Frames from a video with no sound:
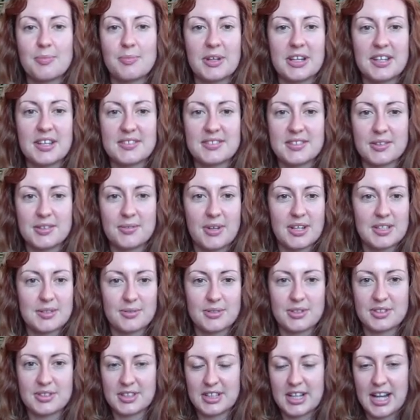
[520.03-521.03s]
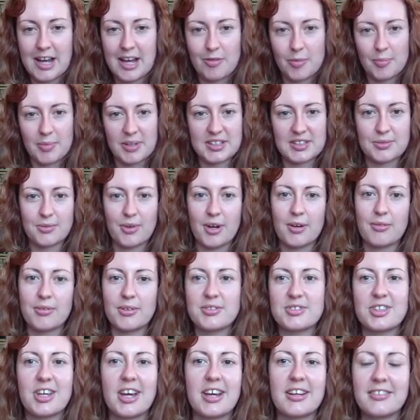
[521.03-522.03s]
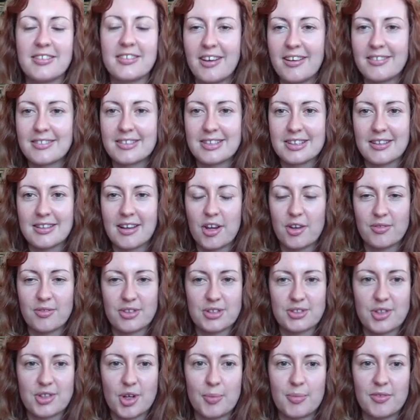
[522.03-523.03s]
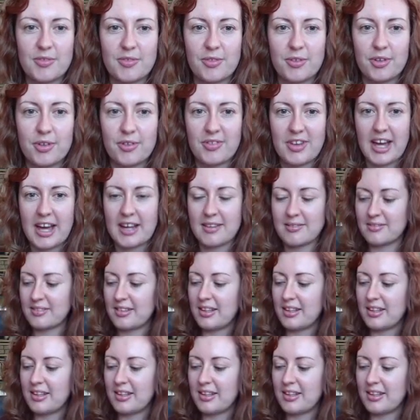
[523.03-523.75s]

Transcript: because otherwise we're just going to have a big square root sign over the top of all of that.